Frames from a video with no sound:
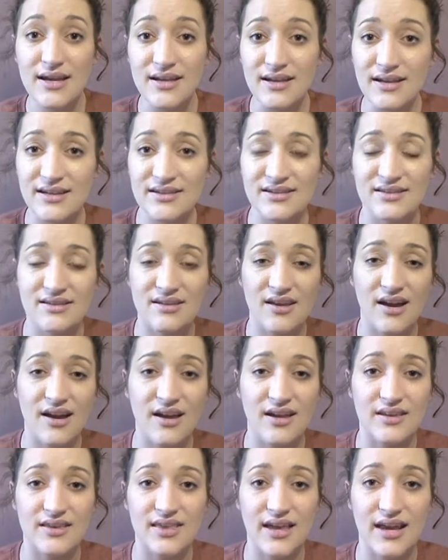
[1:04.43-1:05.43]
it's
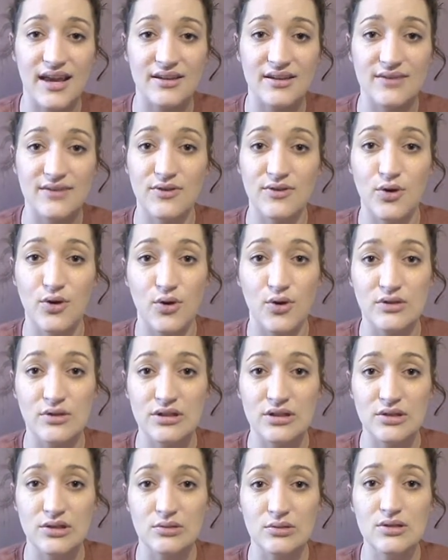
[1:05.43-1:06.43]
not that difficult
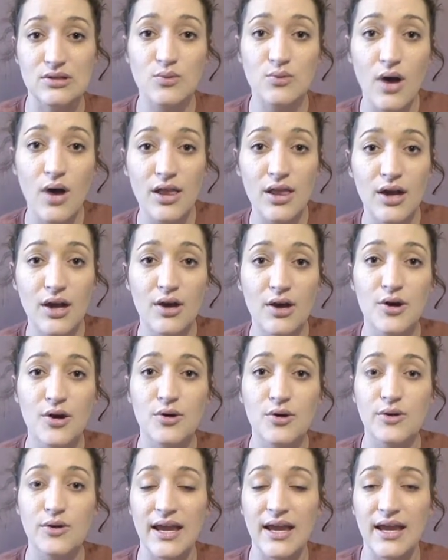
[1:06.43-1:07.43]
to
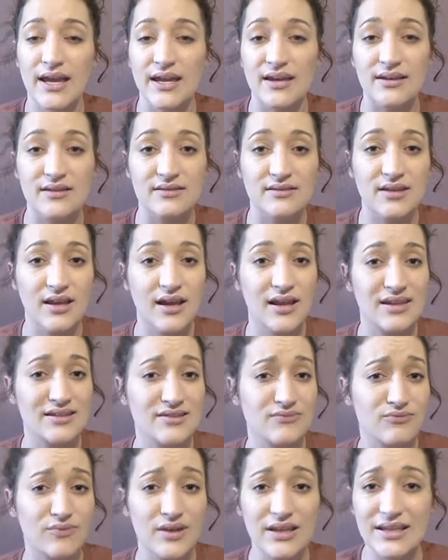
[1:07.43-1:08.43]
swallow, and it
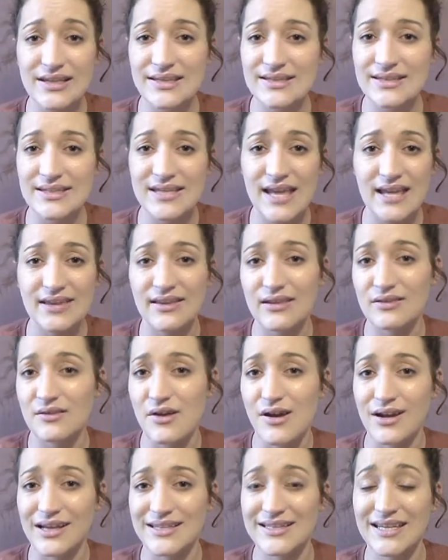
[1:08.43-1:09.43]
really doesn't take that
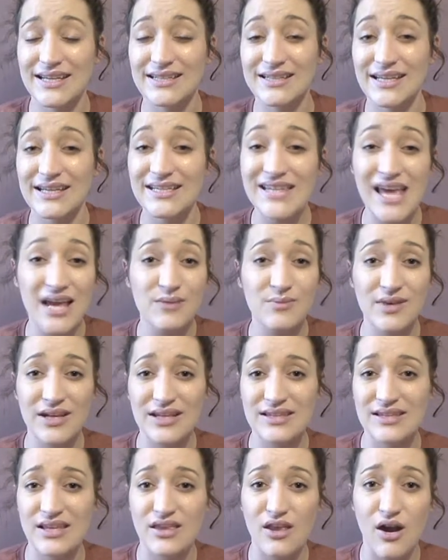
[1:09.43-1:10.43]
long. It takes like 10
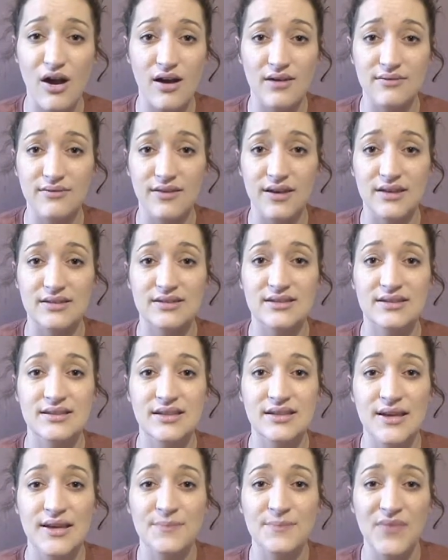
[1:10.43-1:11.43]
minutes in the office,
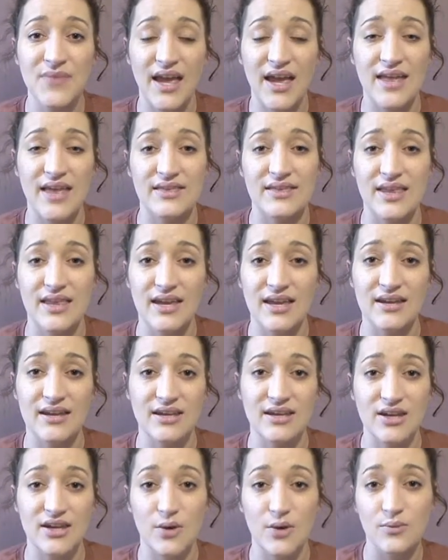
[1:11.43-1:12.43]
and then
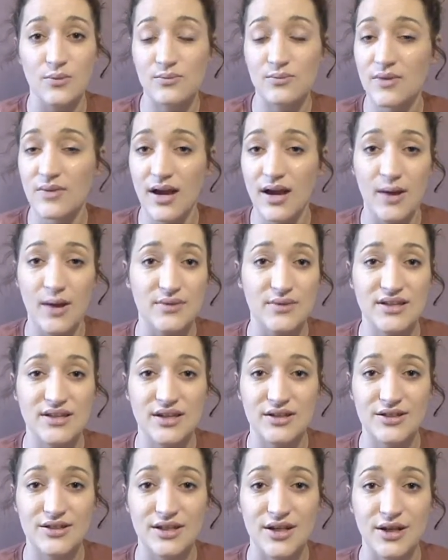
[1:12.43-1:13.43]
I was
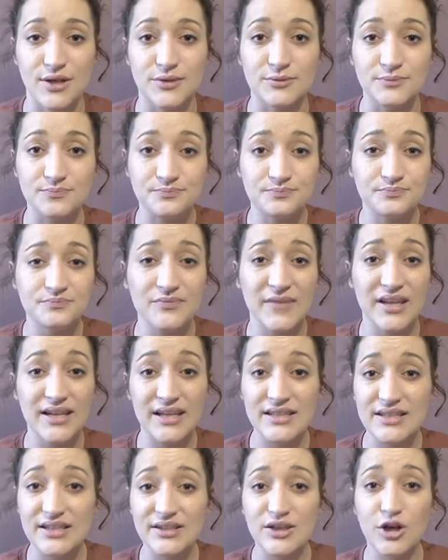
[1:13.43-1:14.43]
good to go. And I
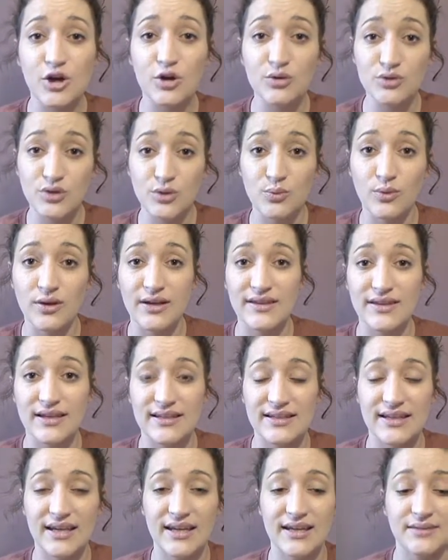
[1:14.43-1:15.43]
did go to work that day.